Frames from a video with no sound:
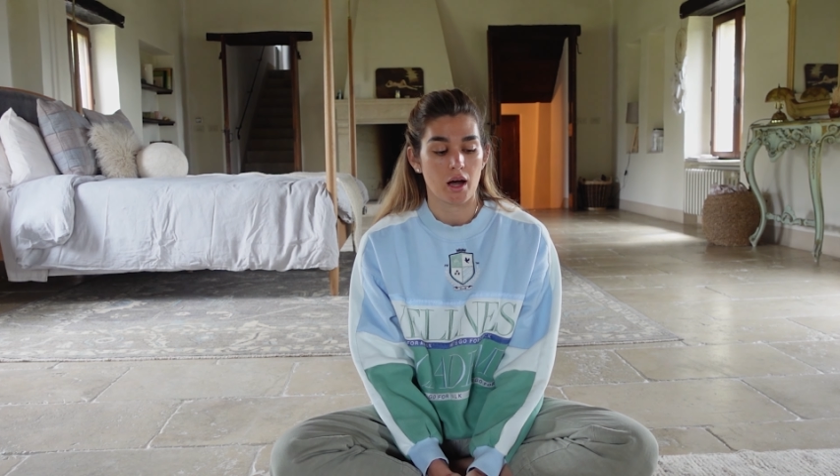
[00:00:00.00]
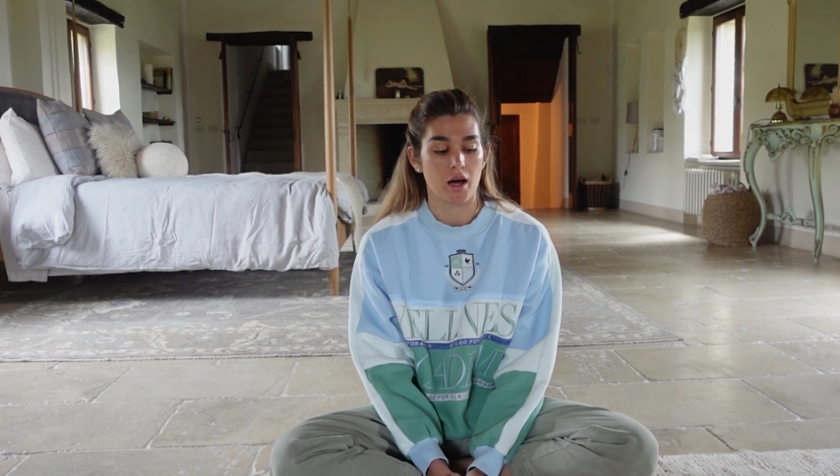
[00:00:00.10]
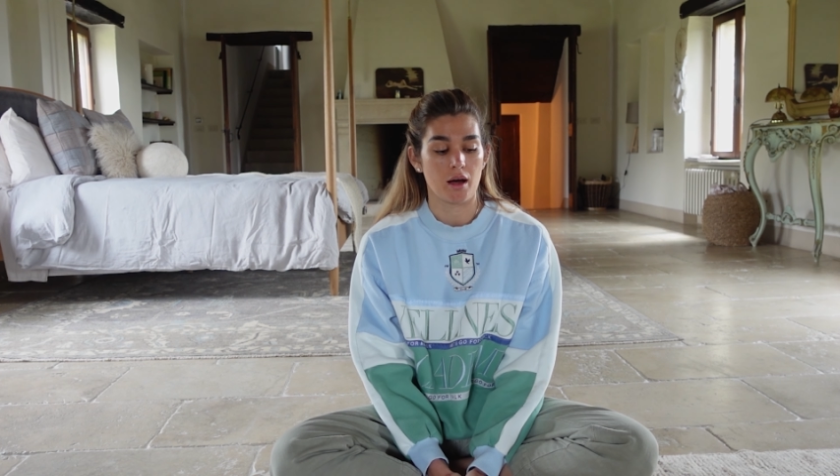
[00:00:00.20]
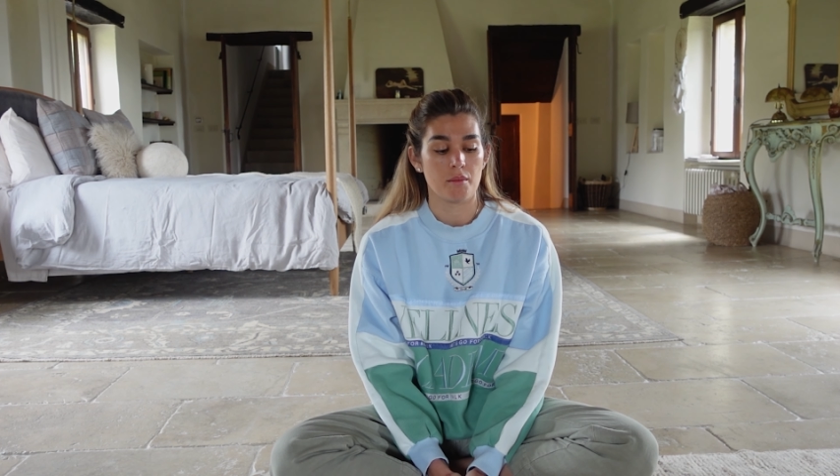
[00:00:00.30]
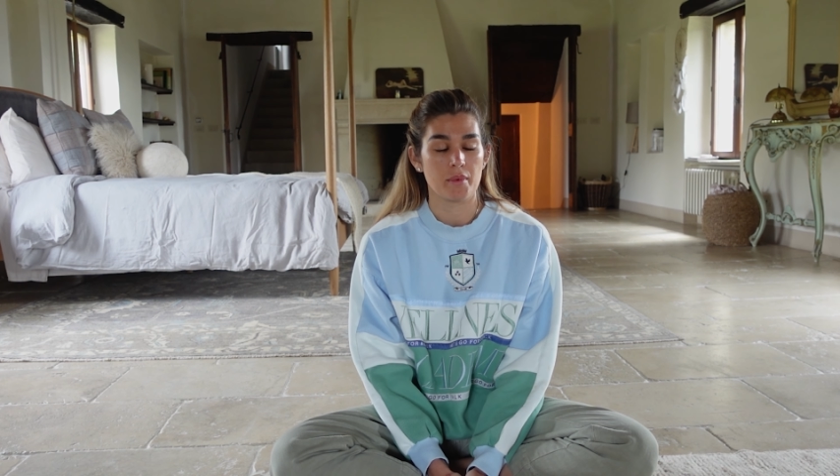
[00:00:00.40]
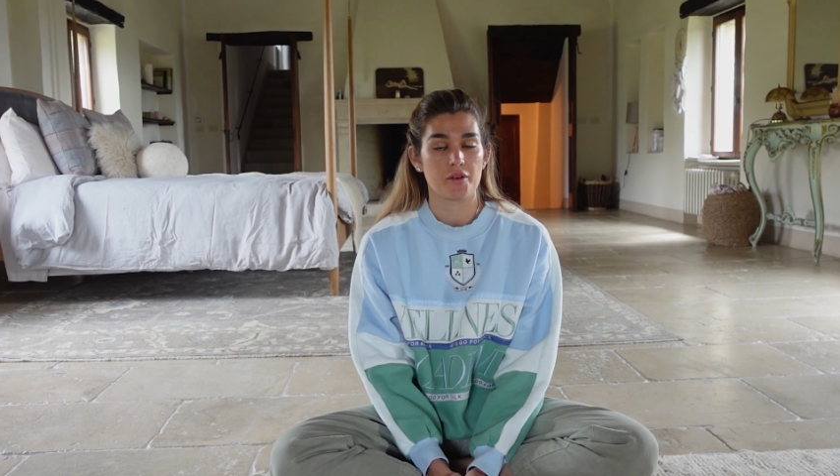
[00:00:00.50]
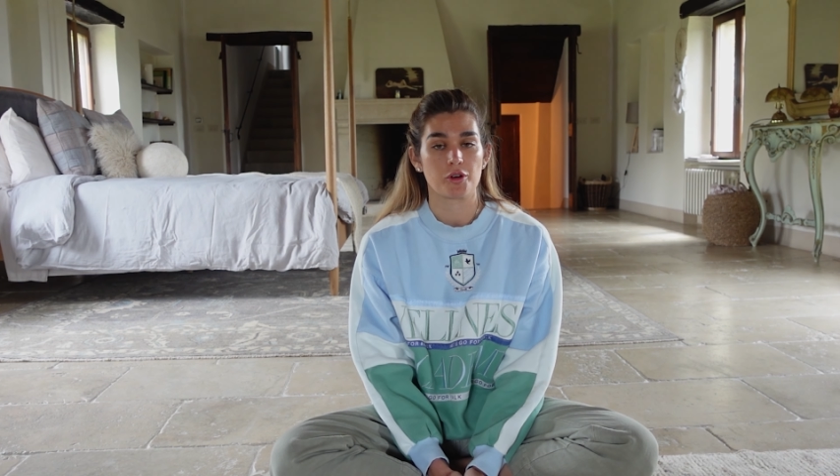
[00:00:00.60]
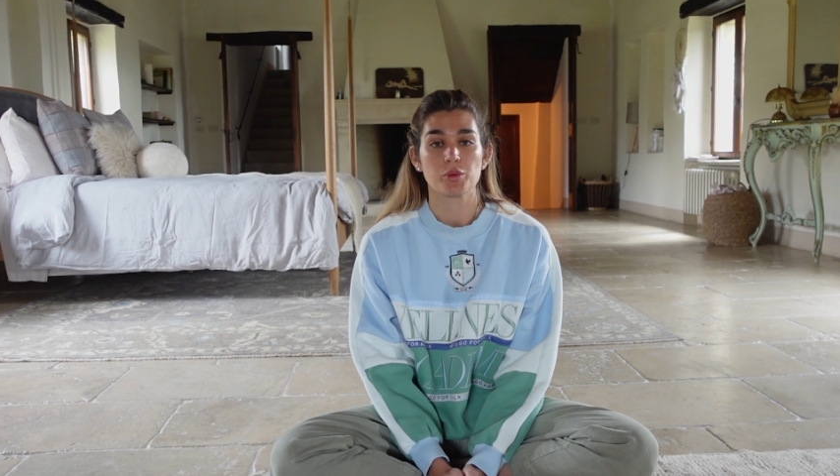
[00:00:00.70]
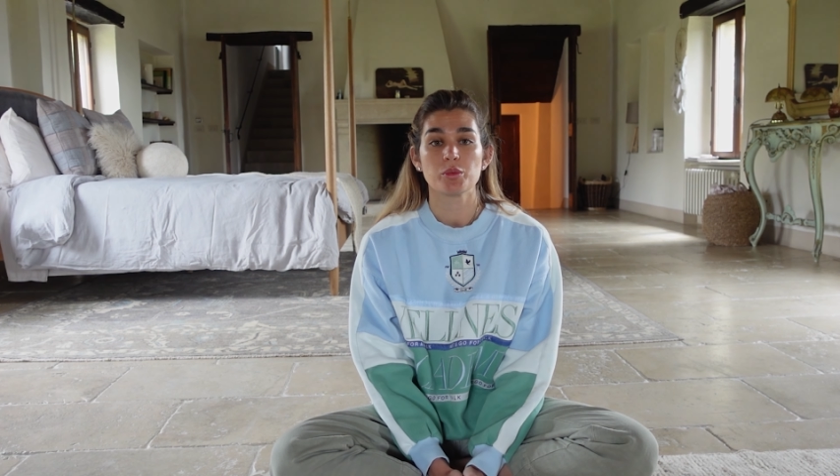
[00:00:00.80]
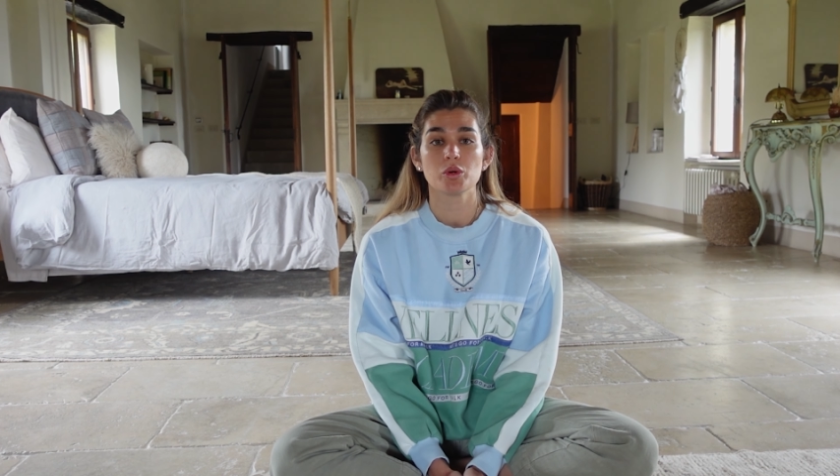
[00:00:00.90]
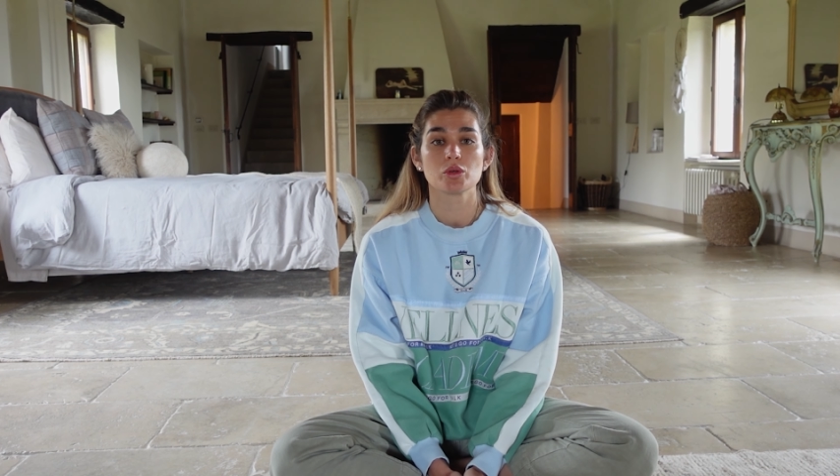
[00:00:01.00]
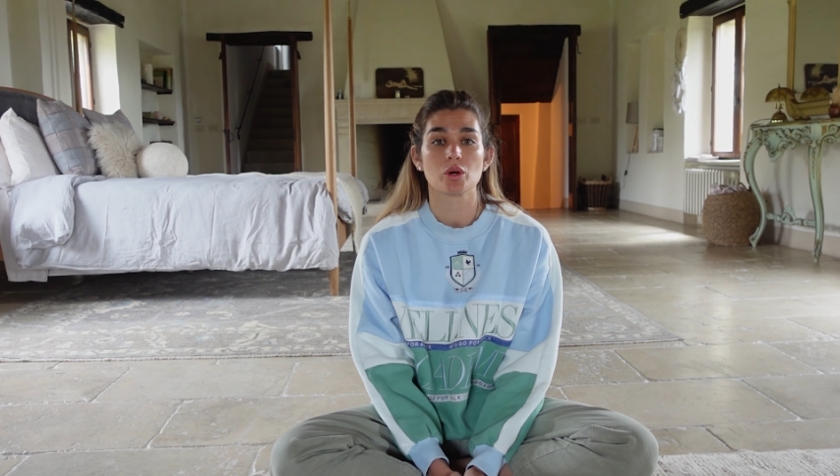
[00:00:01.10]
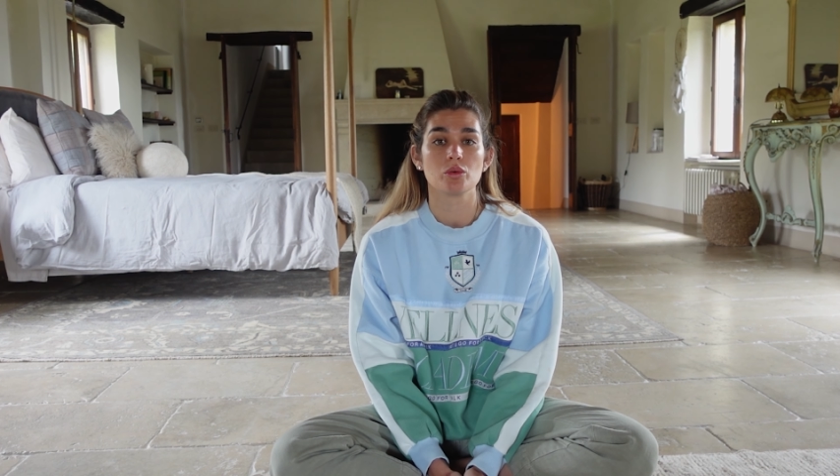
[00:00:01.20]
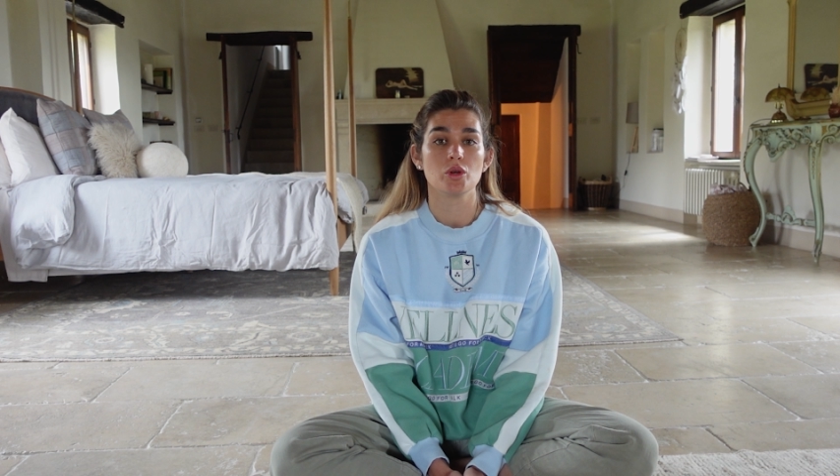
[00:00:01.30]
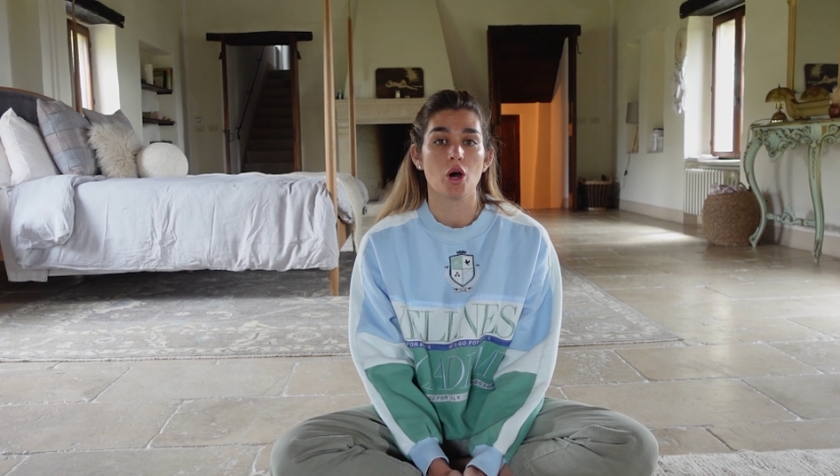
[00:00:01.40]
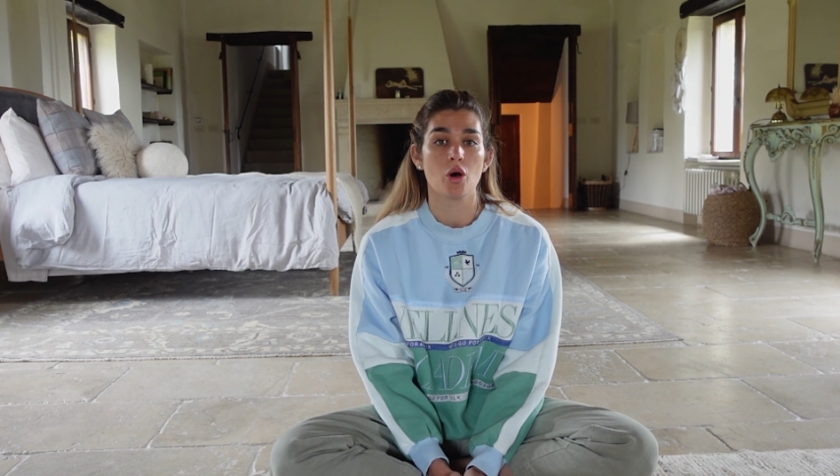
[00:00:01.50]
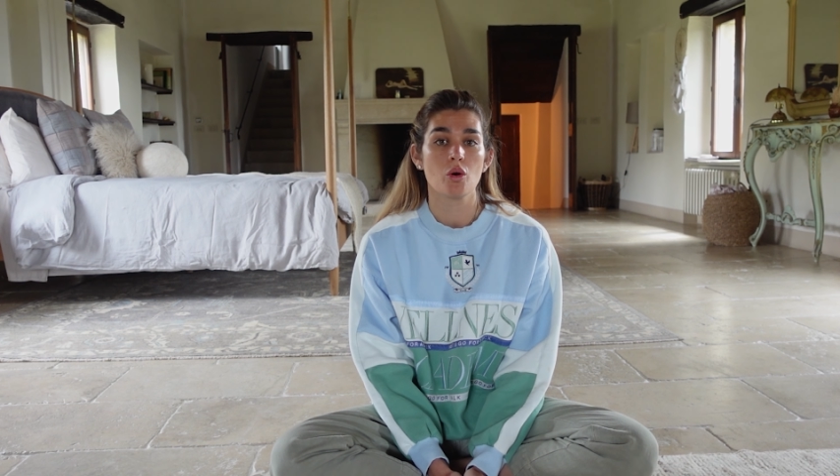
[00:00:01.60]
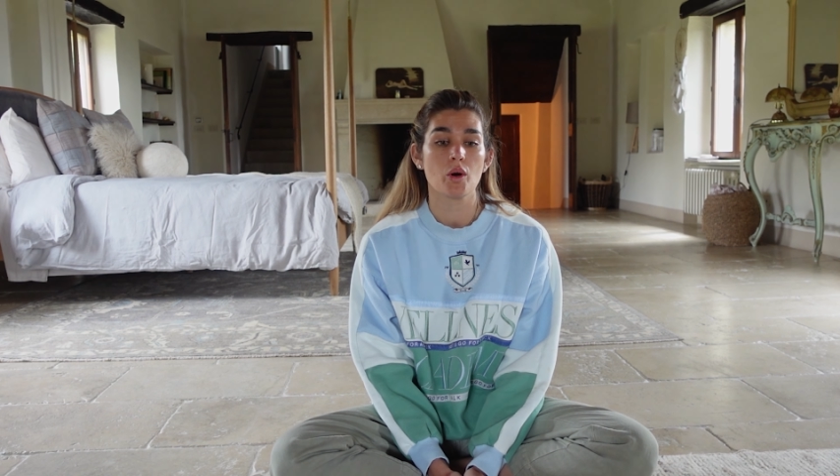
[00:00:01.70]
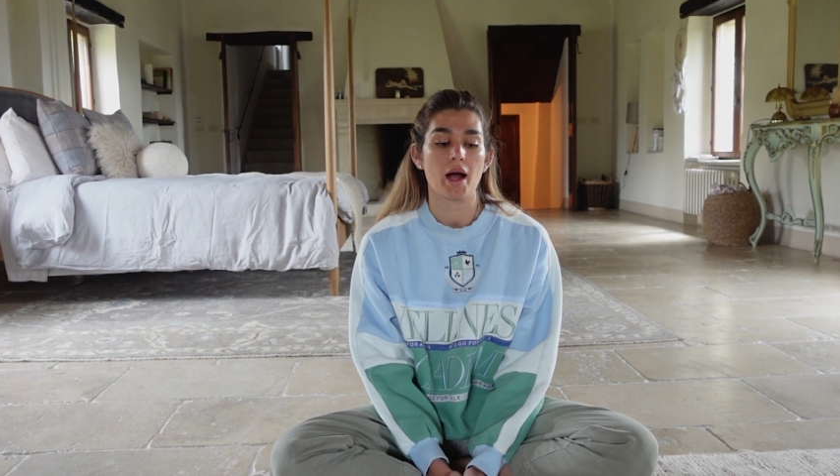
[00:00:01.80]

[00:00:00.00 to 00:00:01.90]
Um, for people who don't know,